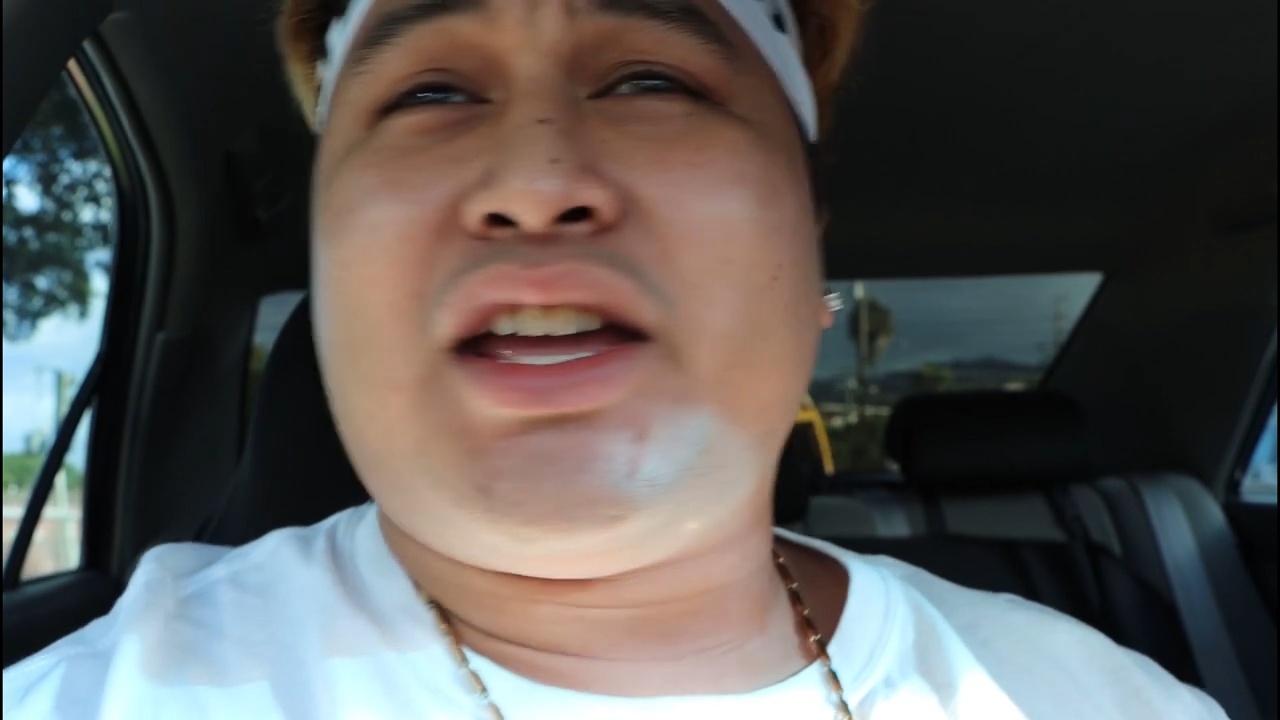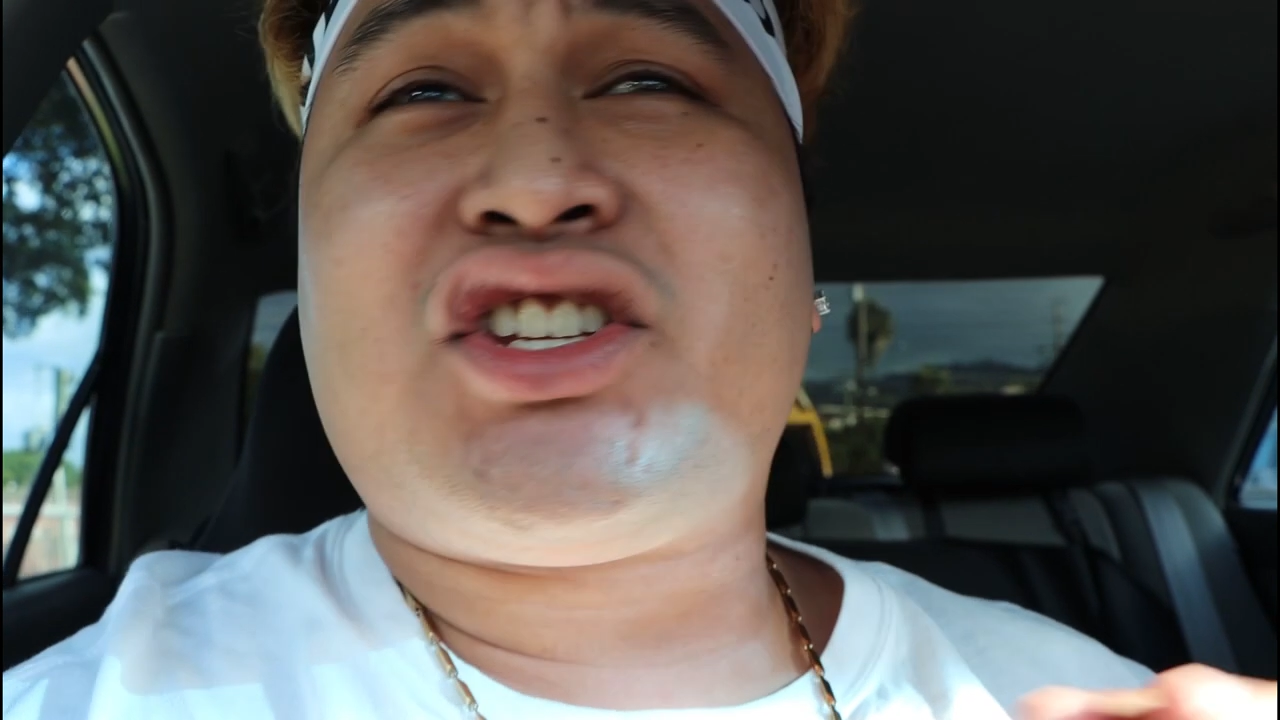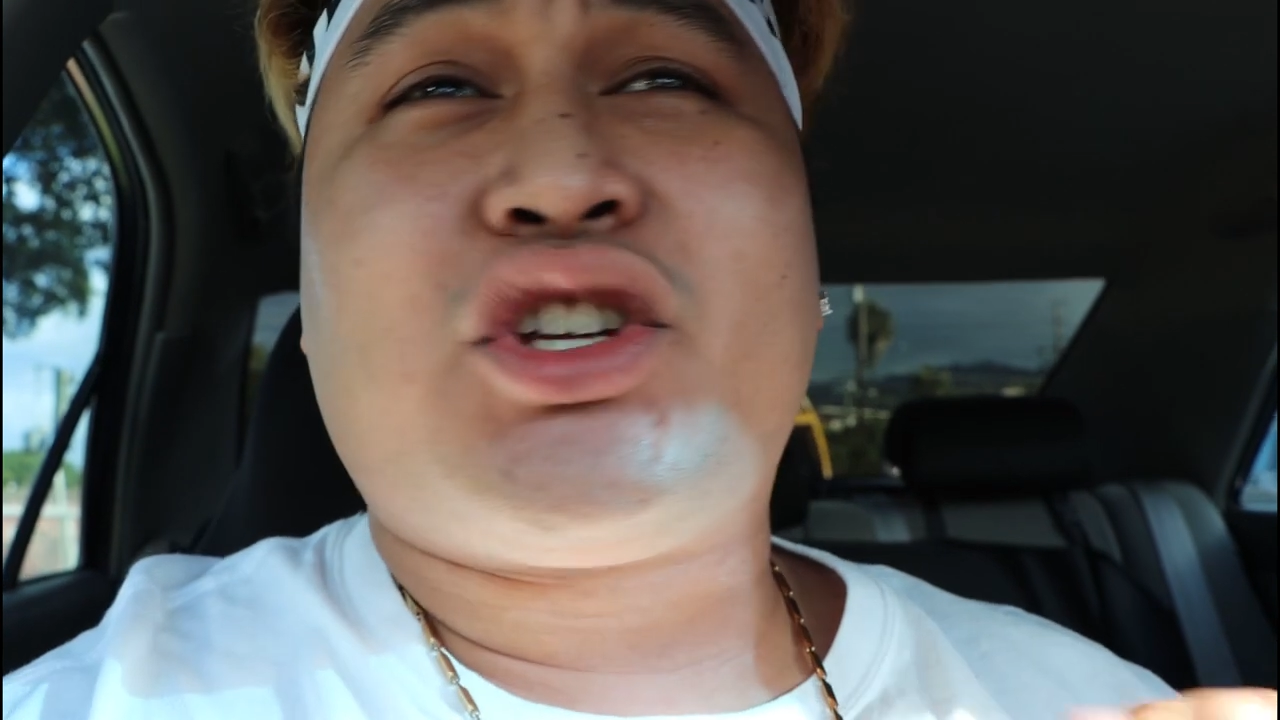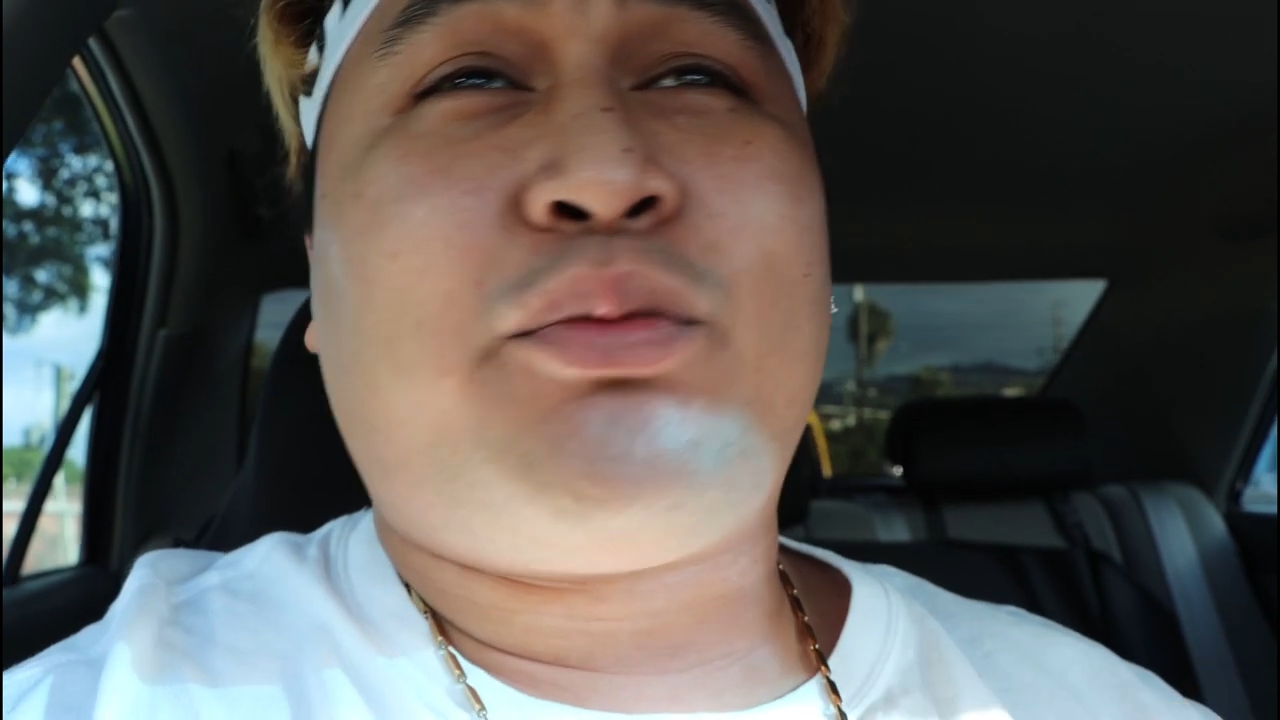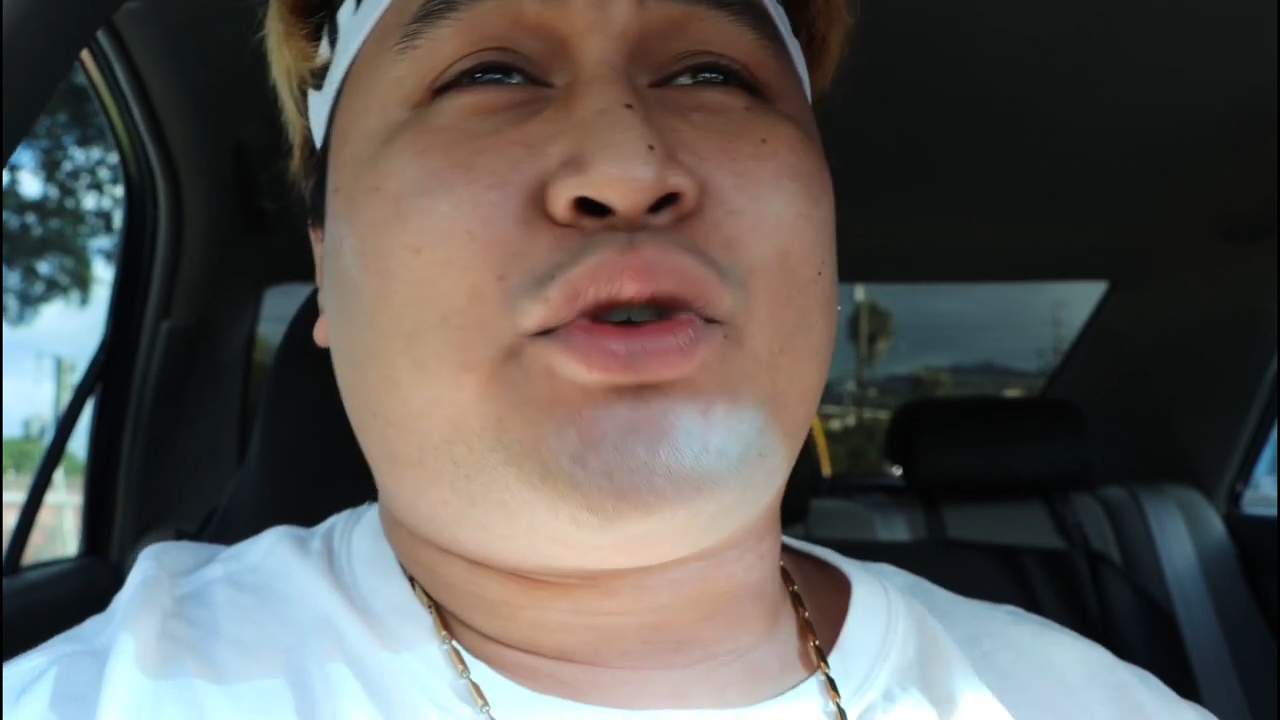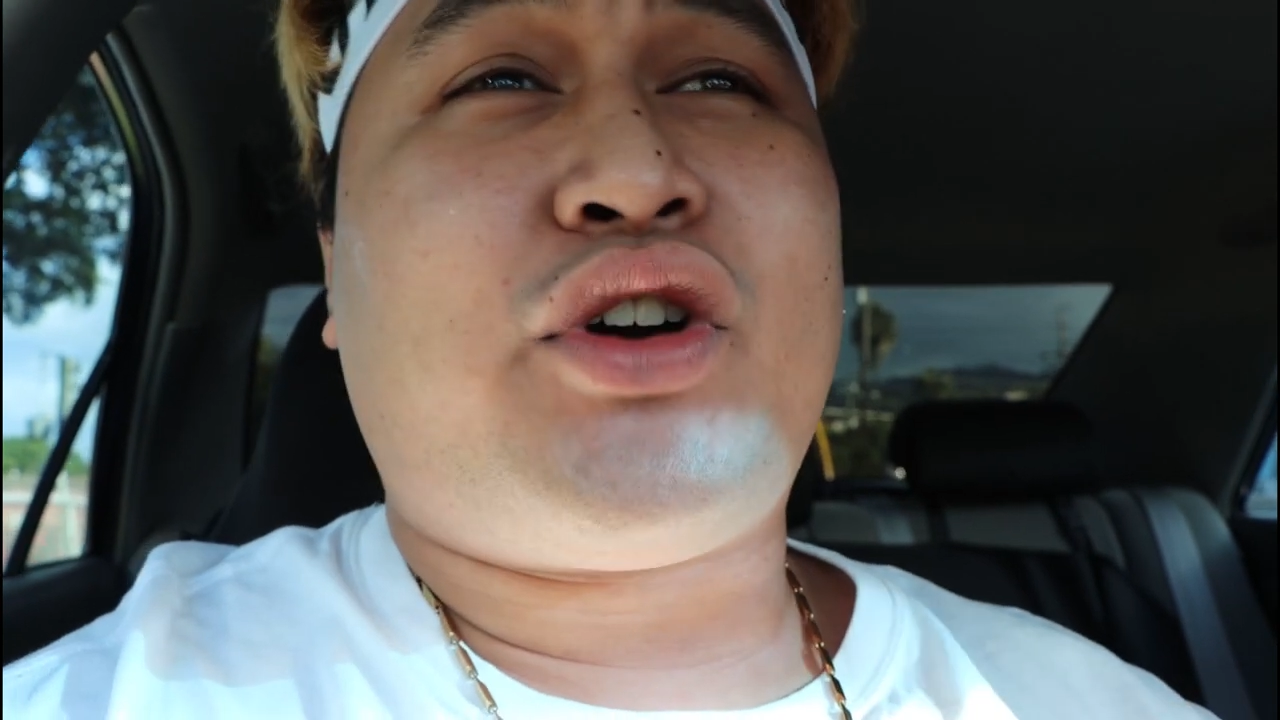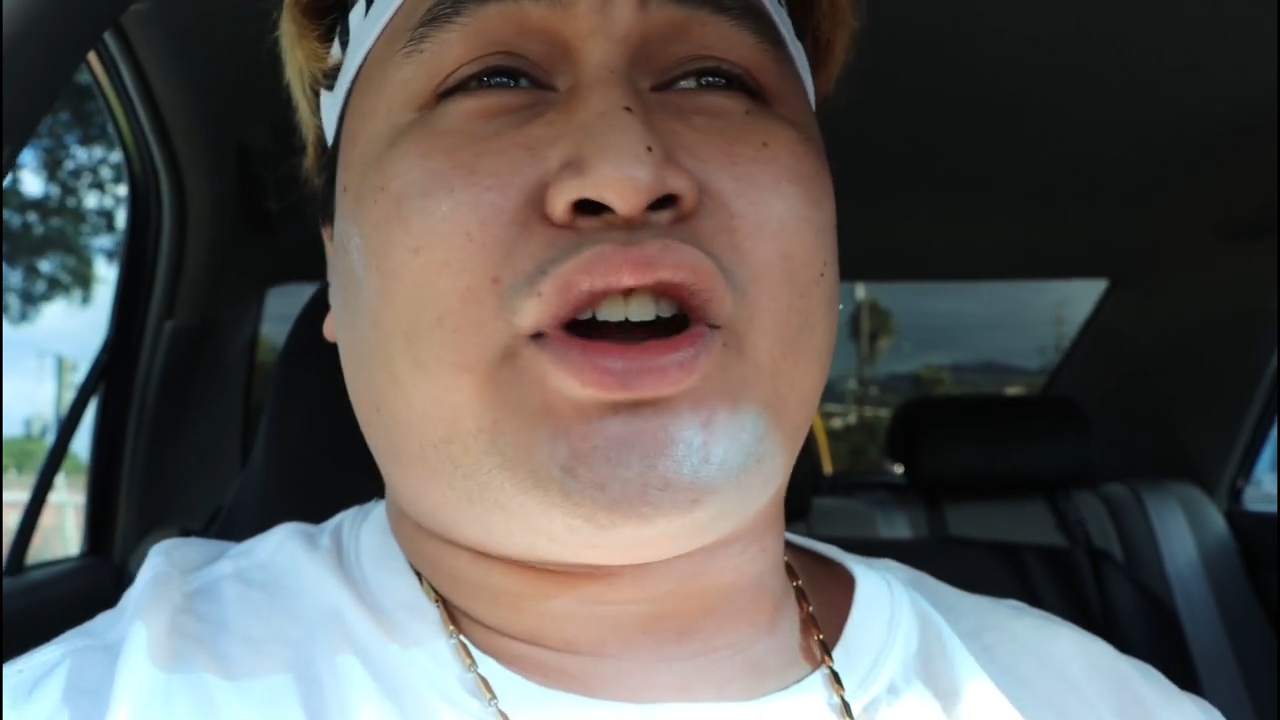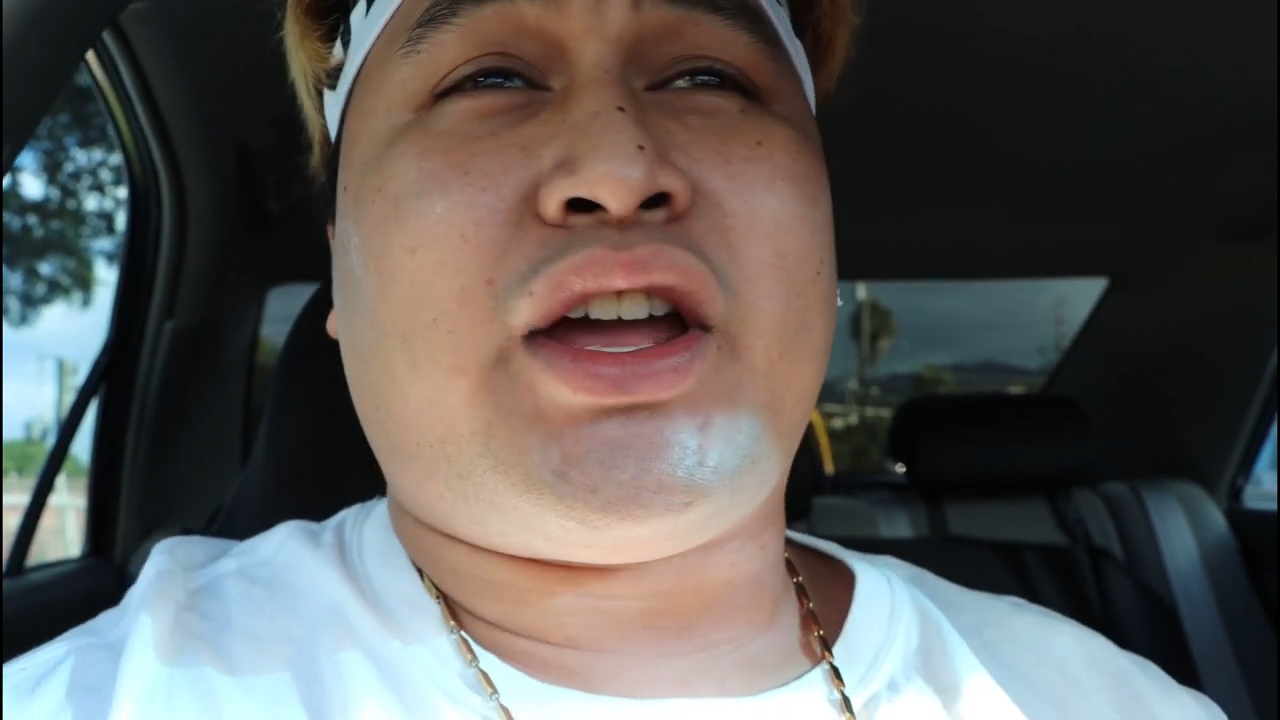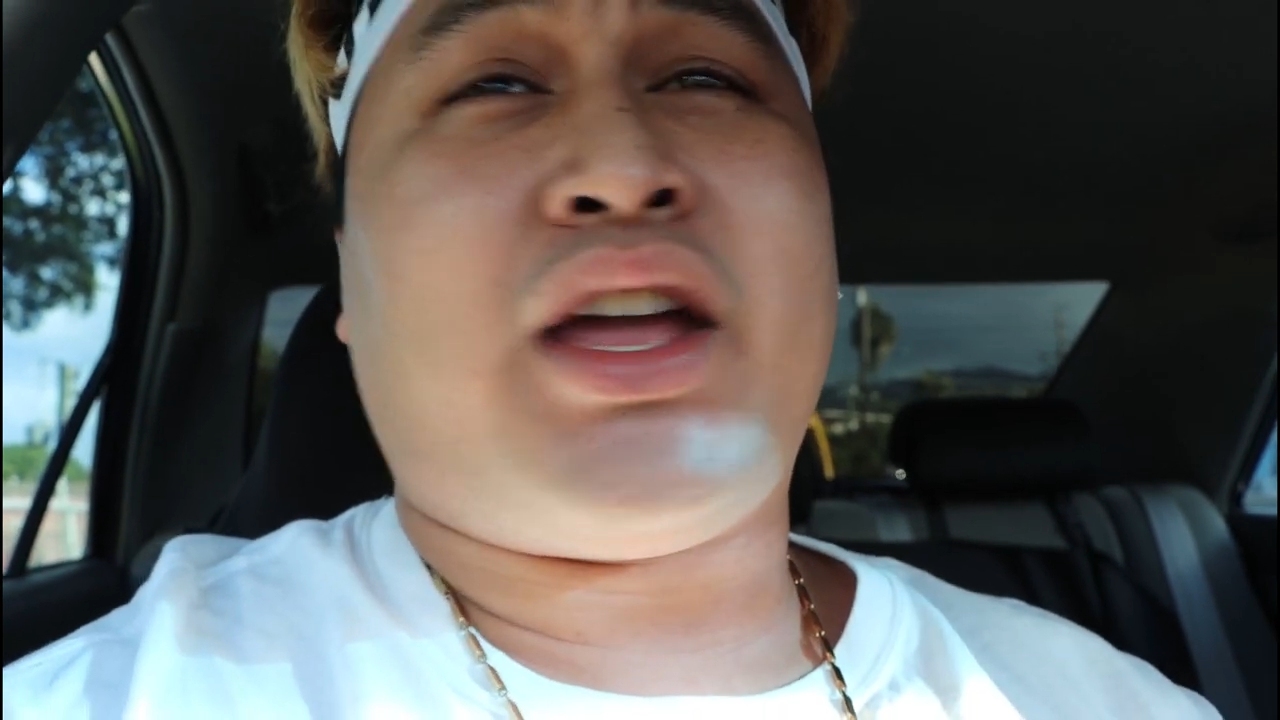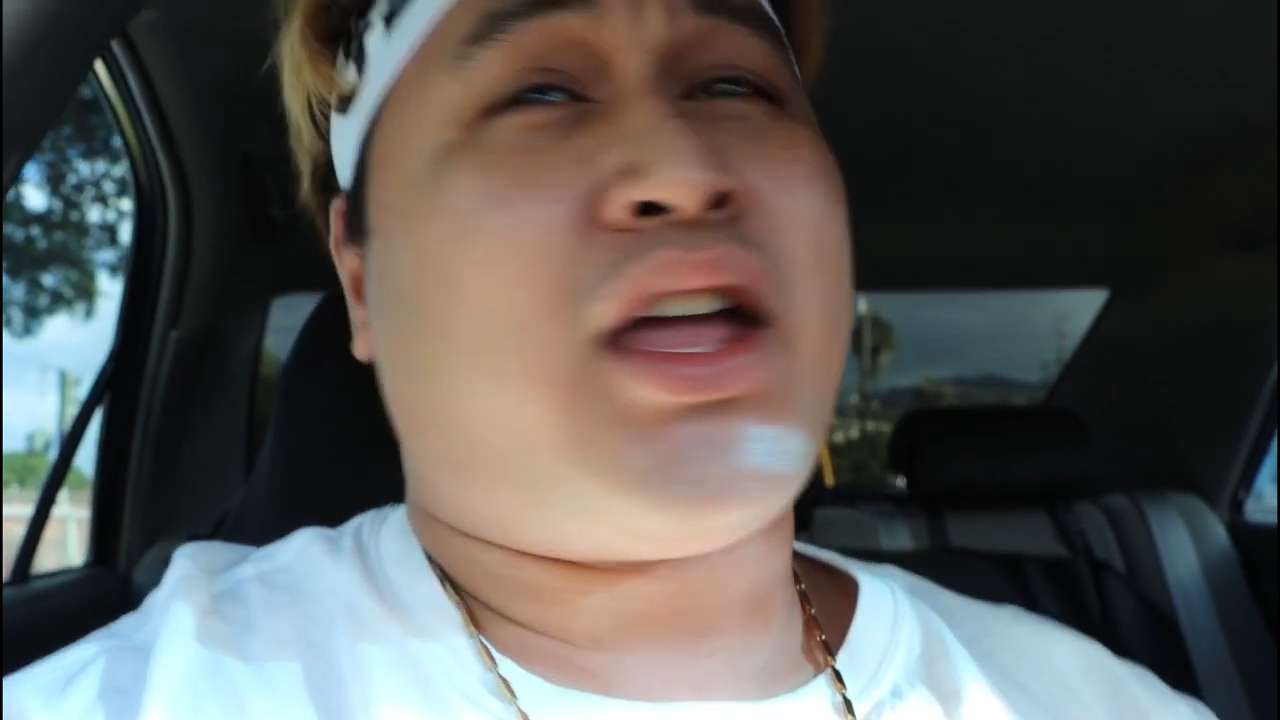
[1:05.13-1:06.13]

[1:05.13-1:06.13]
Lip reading: it's your boy,